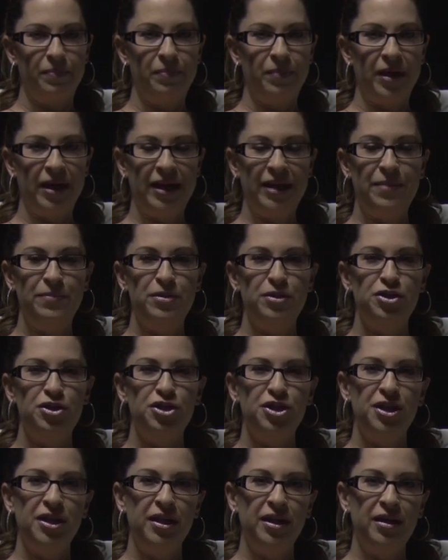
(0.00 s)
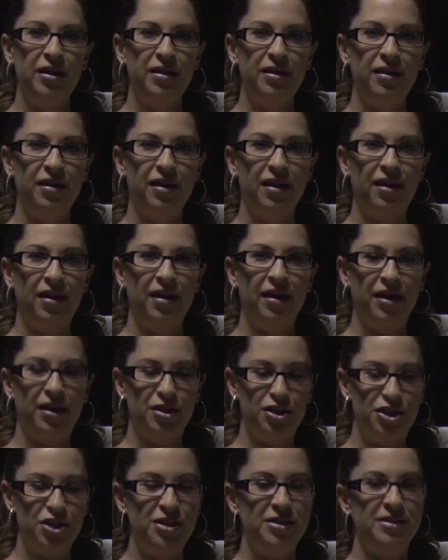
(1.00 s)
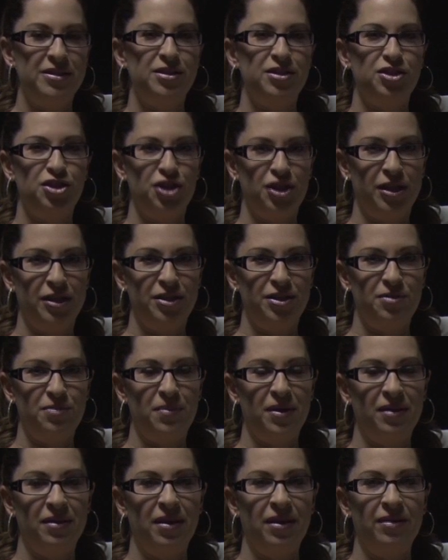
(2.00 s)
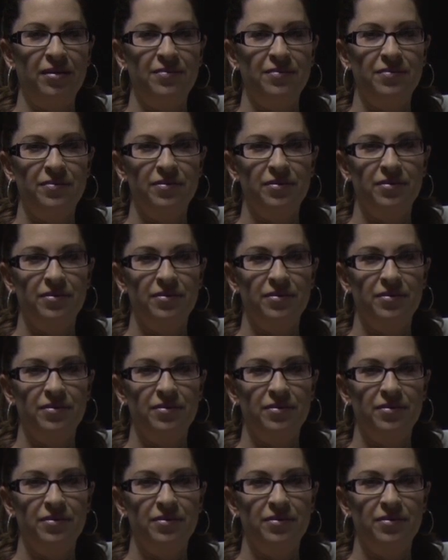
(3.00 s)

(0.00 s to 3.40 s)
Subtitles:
My name is Jeannie, and Jesus changed my life.